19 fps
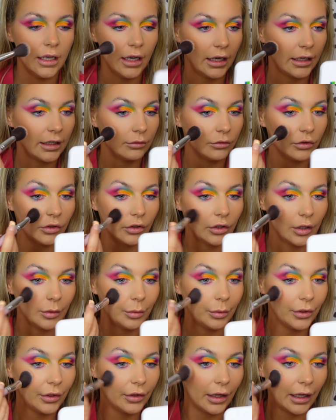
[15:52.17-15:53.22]
and I'm just going to
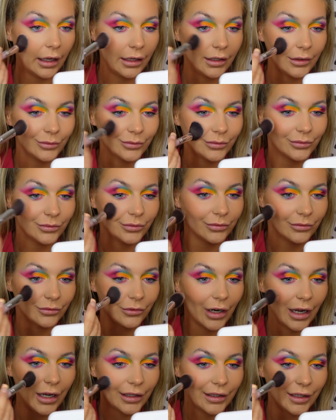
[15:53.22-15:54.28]
put that
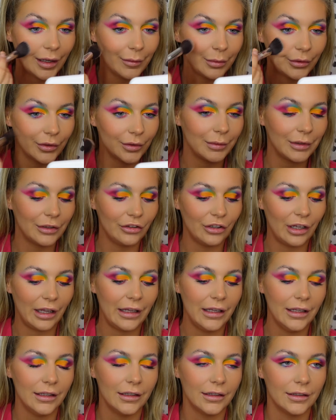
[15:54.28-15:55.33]
right on the apples of my
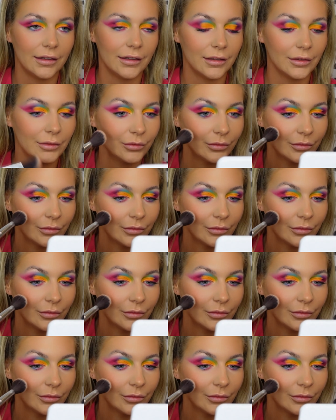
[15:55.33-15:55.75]
cheeks.